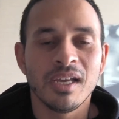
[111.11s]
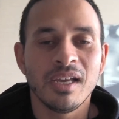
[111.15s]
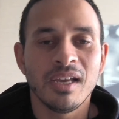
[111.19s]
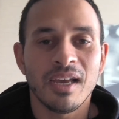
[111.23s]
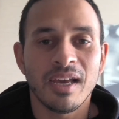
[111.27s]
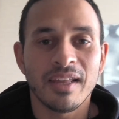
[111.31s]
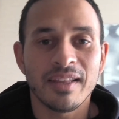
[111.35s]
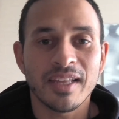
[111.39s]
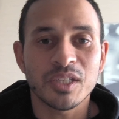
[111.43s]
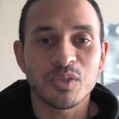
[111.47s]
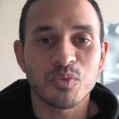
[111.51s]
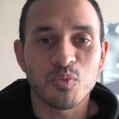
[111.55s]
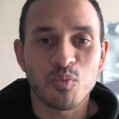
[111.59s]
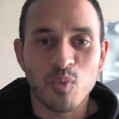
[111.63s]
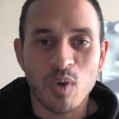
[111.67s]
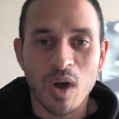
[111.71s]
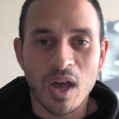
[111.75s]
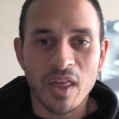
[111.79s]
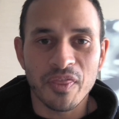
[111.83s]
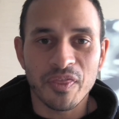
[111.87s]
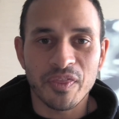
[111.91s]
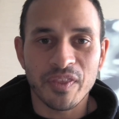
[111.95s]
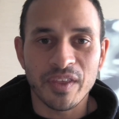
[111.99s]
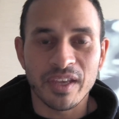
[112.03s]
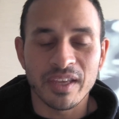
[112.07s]
And that's
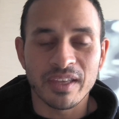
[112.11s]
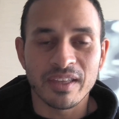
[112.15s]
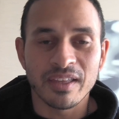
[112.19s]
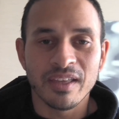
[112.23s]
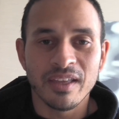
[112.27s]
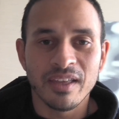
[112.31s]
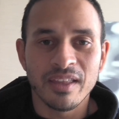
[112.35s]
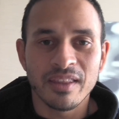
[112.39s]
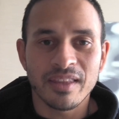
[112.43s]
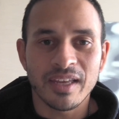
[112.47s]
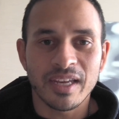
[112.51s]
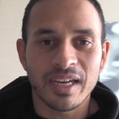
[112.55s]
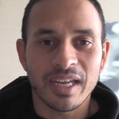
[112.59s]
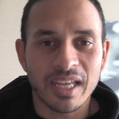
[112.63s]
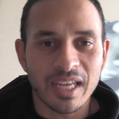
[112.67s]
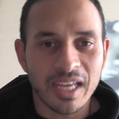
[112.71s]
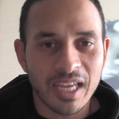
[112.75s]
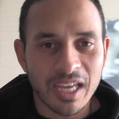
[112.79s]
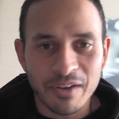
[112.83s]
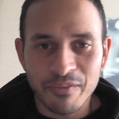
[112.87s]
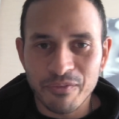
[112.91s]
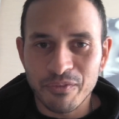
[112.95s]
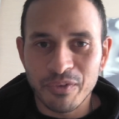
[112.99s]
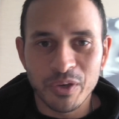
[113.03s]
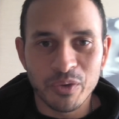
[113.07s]
one thing that
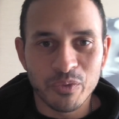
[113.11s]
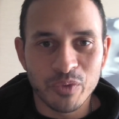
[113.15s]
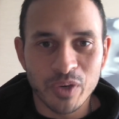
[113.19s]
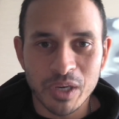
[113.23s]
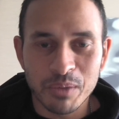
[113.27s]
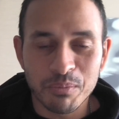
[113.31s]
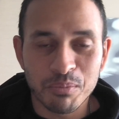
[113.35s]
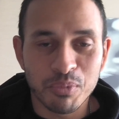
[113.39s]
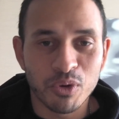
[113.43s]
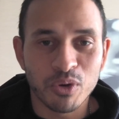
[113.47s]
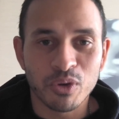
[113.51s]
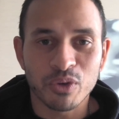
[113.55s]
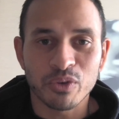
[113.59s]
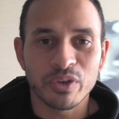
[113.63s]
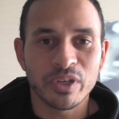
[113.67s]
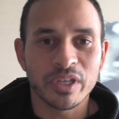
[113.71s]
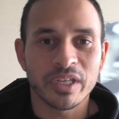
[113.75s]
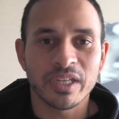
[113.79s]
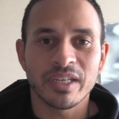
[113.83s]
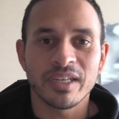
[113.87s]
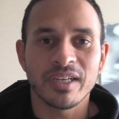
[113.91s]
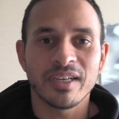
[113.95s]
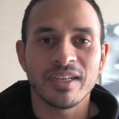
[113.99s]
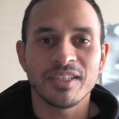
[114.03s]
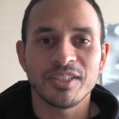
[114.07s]
every red ball
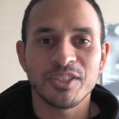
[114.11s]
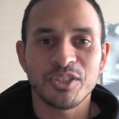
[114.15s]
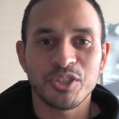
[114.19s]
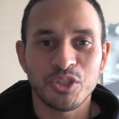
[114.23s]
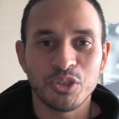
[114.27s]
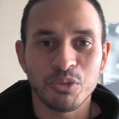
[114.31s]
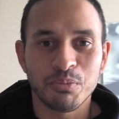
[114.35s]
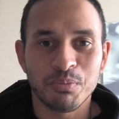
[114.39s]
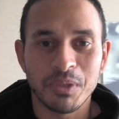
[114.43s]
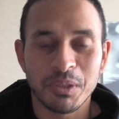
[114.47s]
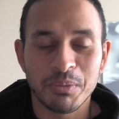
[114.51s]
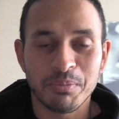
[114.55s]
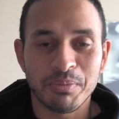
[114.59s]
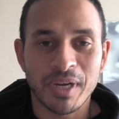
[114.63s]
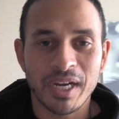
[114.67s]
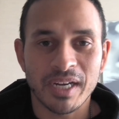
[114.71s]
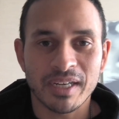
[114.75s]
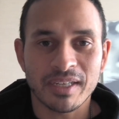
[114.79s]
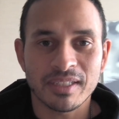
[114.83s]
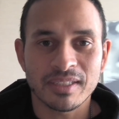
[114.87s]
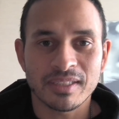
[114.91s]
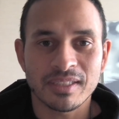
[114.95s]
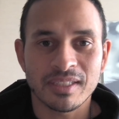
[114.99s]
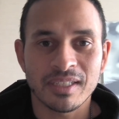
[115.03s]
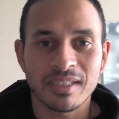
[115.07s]
cricketer should be
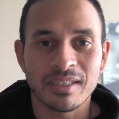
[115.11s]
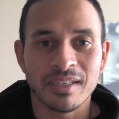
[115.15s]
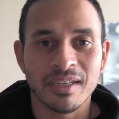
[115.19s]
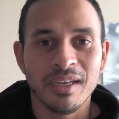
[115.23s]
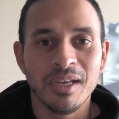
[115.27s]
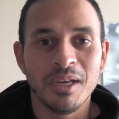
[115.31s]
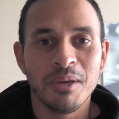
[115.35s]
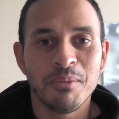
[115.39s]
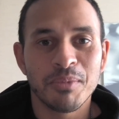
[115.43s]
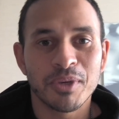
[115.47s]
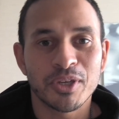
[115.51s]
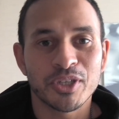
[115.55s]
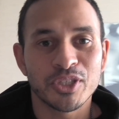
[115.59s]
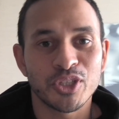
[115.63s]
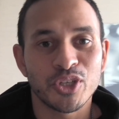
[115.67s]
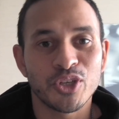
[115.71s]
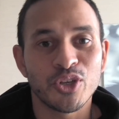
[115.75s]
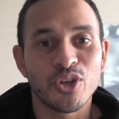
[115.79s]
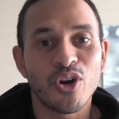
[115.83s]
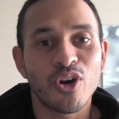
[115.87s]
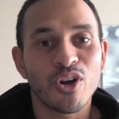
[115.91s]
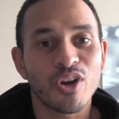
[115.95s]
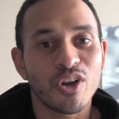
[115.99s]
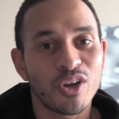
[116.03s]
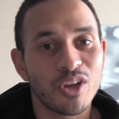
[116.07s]
practicing, because you're
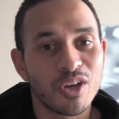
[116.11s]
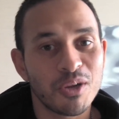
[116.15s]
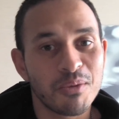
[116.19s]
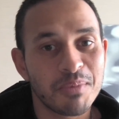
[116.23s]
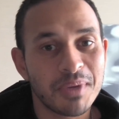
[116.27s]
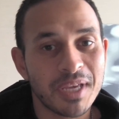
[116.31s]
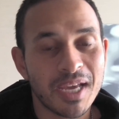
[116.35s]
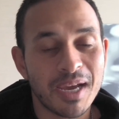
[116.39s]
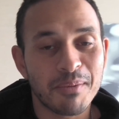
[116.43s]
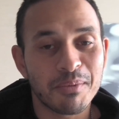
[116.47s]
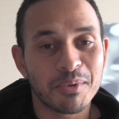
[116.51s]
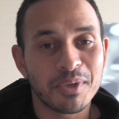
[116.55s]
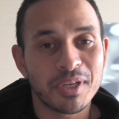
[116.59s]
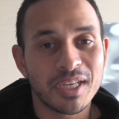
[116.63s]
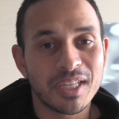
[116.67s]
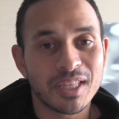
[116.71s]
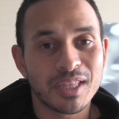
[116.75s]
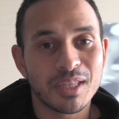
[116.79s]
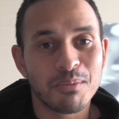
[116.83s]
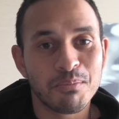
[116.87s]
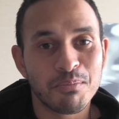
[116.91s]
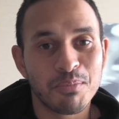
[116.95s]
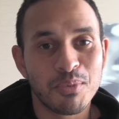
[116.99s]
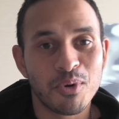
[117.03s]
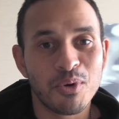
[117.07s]
not going to be able to hit
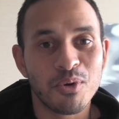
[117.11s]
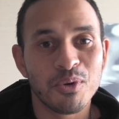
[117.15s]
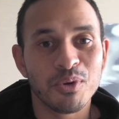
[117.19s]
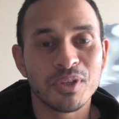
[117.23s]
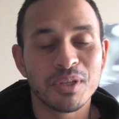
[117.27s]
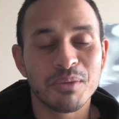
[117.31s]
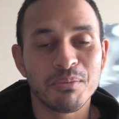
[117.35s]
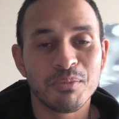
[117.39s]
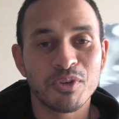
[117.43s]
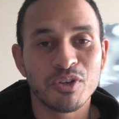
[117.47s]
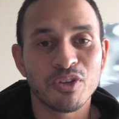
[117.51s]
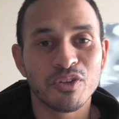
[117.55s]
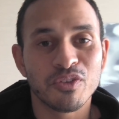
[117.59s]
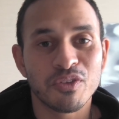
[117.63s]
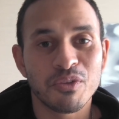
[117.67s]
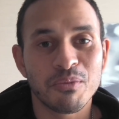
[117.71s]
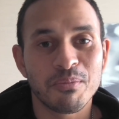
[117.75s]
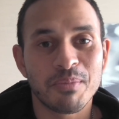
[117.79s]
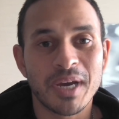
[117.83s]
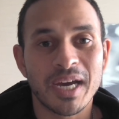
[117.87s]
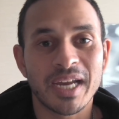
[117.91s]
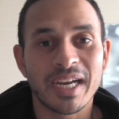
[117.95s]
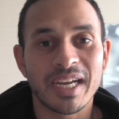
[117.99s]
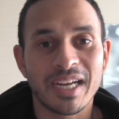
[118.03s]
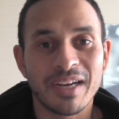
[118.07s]
the ball in the middle of the
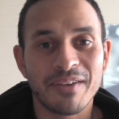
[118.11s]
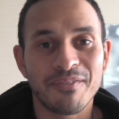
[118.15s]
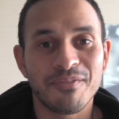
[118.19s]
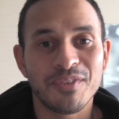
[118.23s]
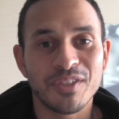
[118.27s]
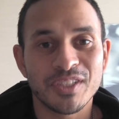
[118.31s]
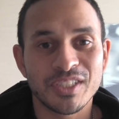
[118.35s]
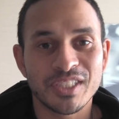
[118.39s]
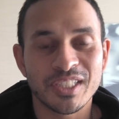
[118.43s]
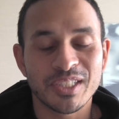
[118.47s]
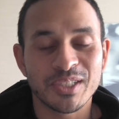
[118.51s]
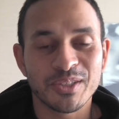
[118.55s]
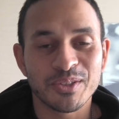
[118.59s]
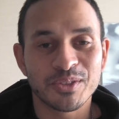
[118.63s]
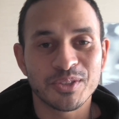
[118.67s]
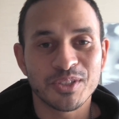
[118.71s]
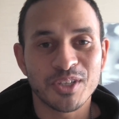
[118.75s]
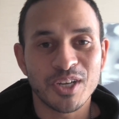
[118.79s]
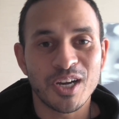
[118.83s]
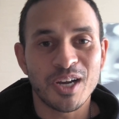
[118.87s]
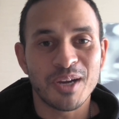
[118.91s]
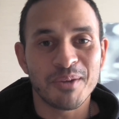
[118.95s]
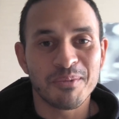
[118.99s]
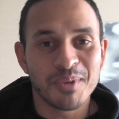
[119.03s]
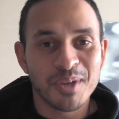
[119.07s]
bat every single
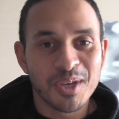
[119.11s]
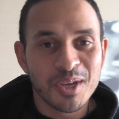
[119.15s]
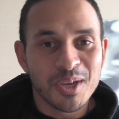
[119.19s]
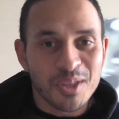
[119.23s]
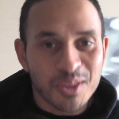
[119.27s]
time.